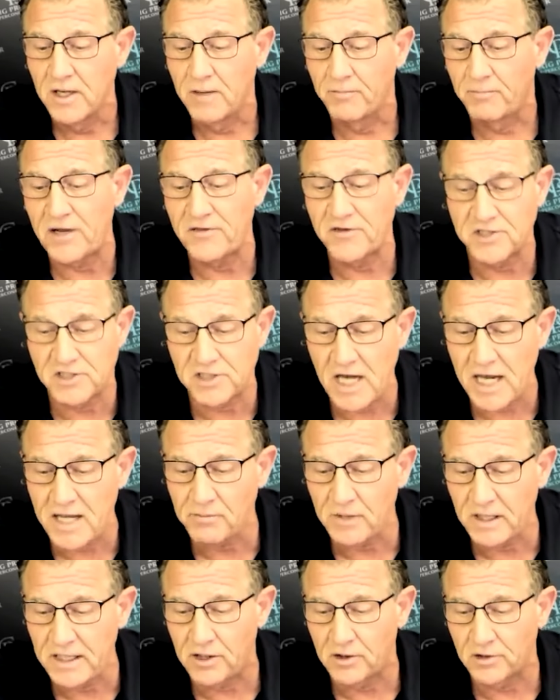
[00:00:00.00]
by the same
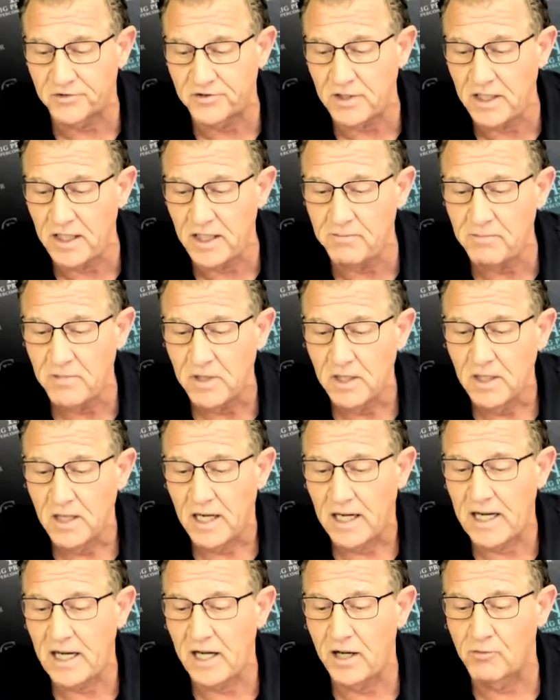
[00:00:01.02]
legal team
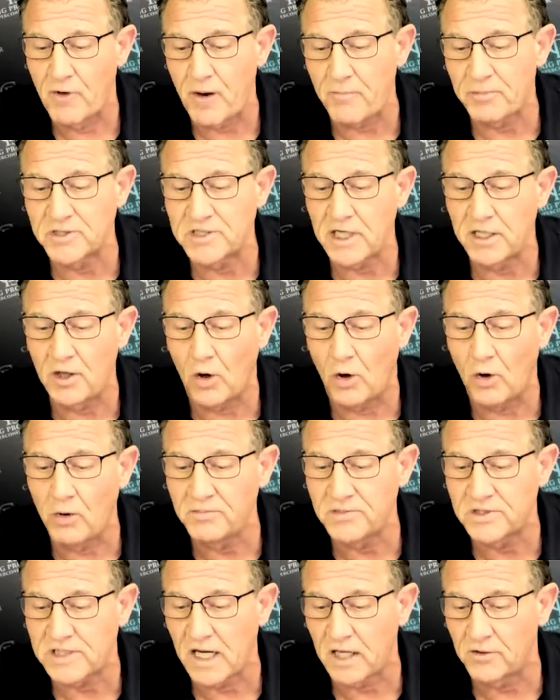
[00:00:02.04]
uh, representing home
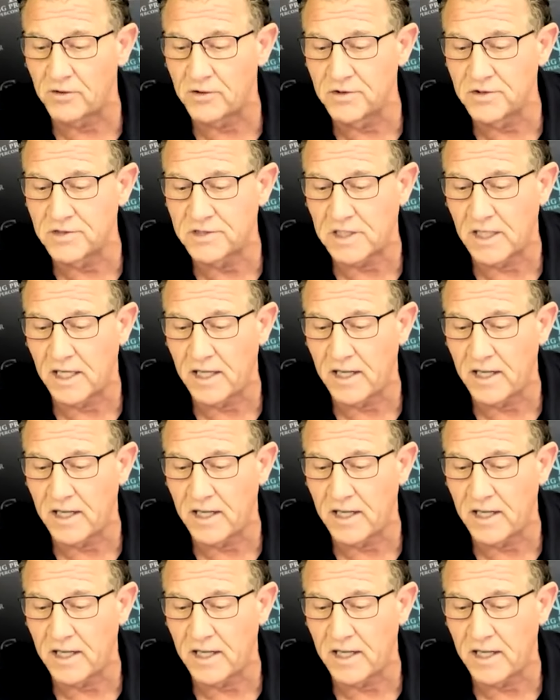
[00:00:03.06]
sellers